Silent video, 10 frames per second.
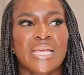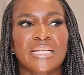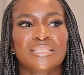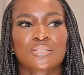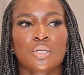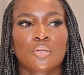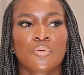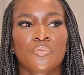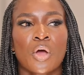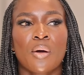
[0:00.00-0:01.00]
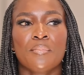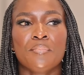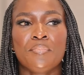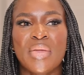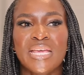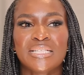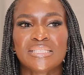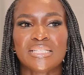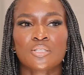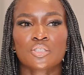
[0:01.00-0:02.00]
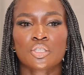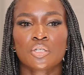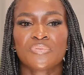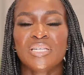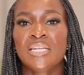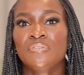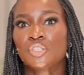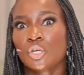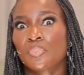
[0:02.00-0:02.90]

it sort of lifts